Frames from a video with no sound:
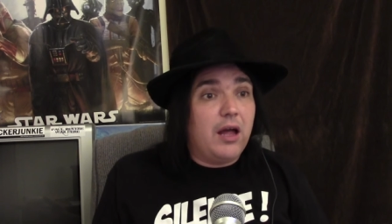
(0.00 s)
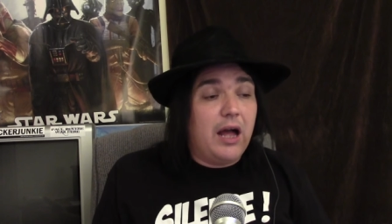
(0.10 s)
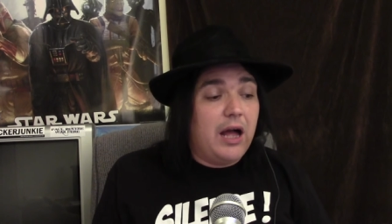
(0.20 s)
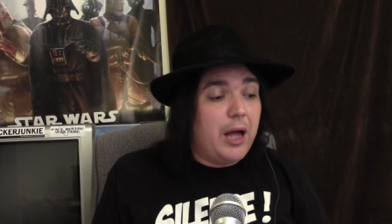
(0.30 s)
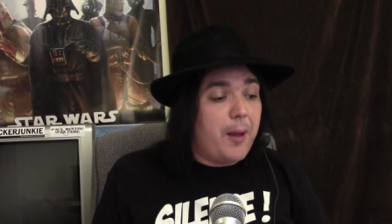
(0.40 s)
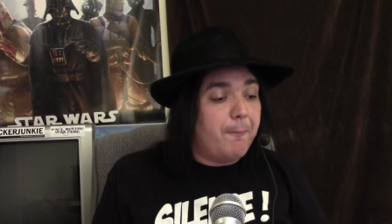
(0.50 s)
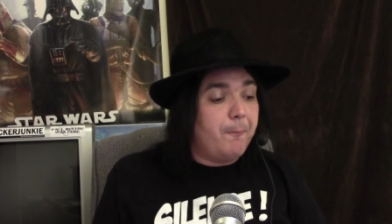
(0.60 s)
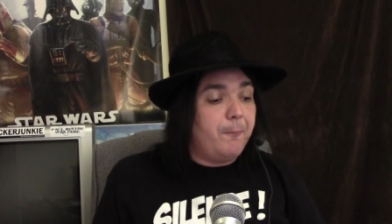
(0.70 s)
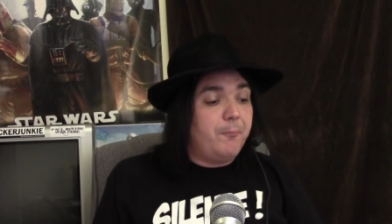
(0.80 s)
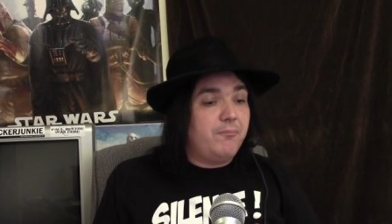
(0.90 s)

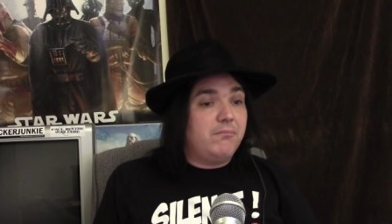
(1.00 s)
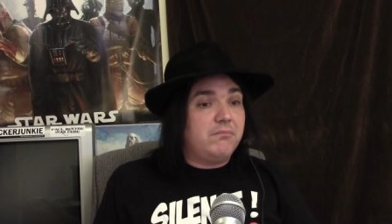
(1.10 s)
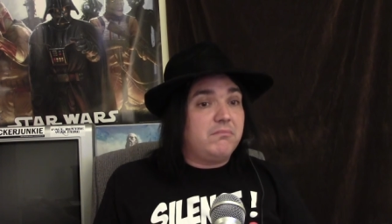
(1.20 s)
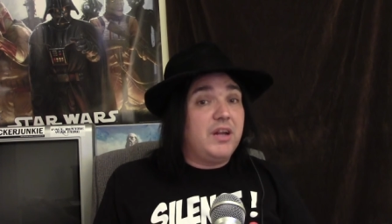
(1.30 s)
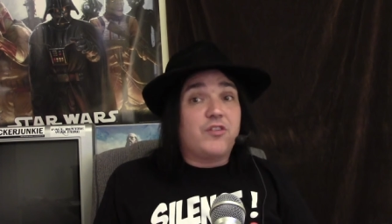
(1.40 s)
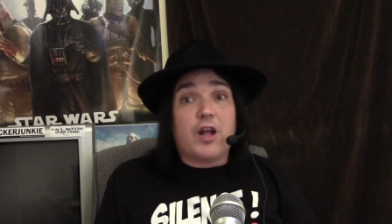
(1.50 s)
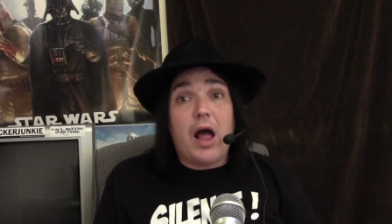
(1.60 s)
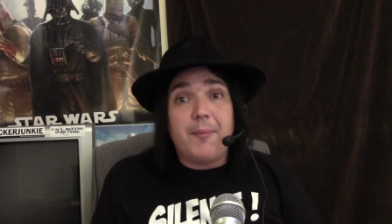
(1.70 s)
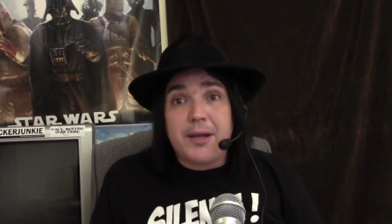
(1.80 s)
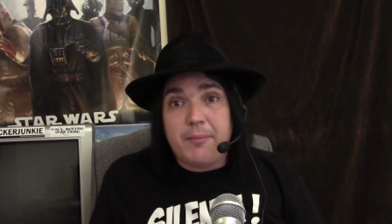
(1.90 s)
um, it's
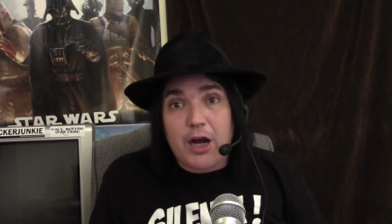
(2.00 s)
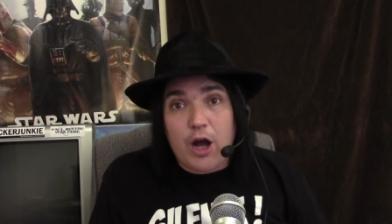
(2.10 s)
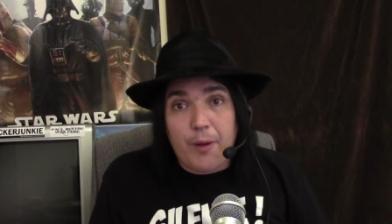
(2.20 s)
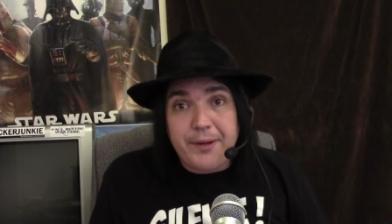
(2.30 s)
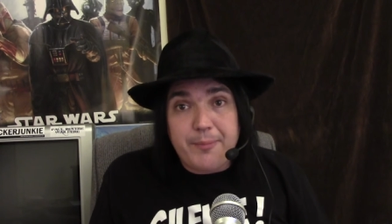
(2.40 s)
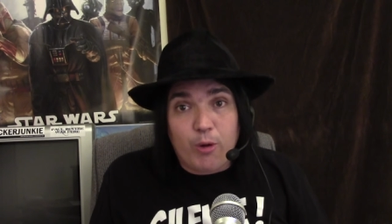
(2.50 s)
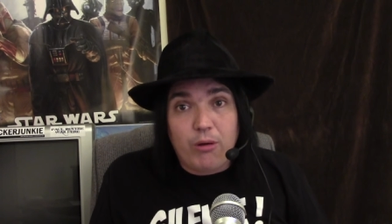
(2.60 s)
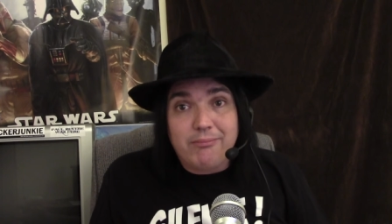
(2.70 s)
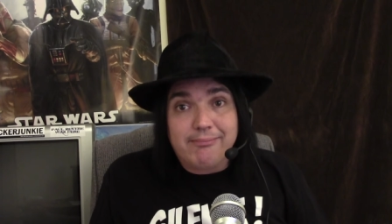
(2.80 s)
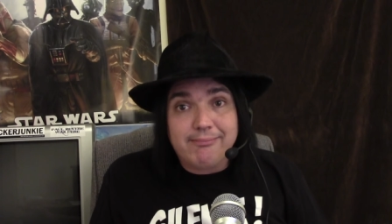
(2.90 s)
common among all people.
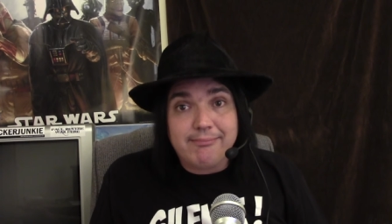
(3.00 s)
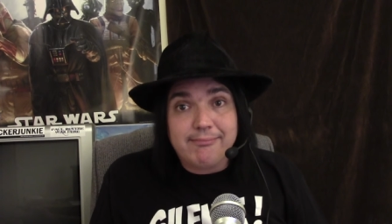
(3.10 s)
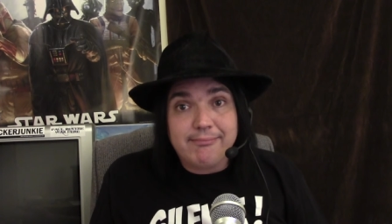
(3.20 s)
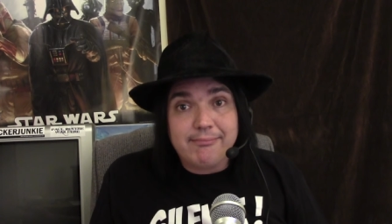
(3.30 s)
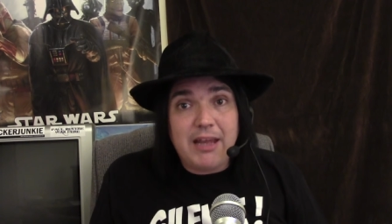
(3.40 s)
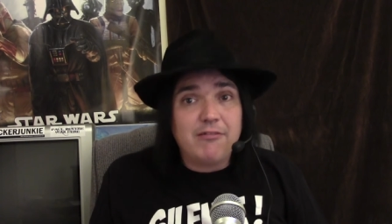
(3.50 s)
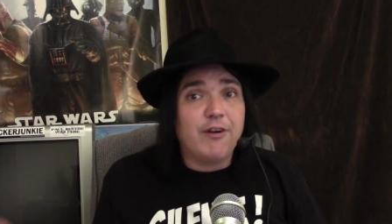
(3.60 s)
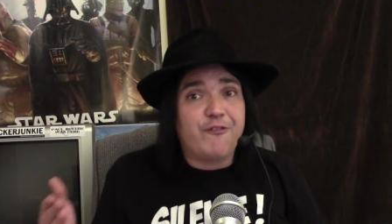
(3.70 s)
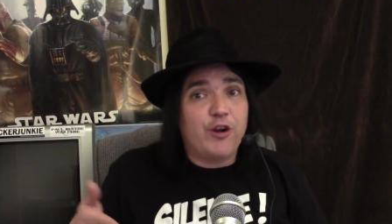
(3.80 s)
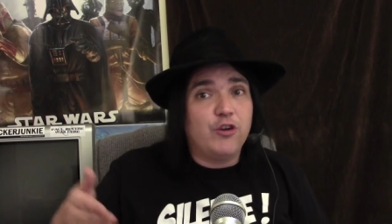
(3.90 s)
It
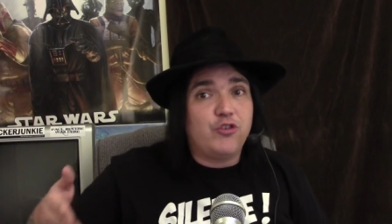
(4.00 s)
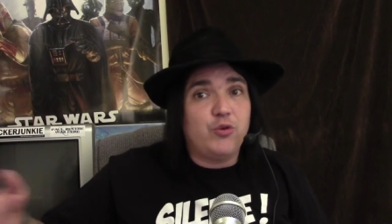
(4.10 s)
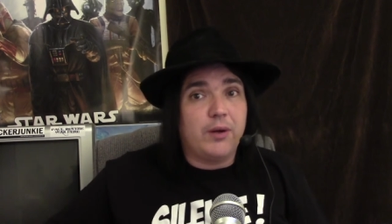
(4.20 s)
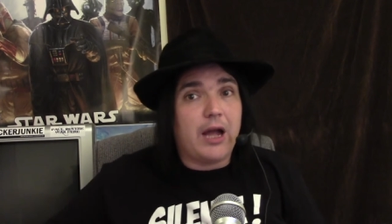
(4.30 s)
refers to a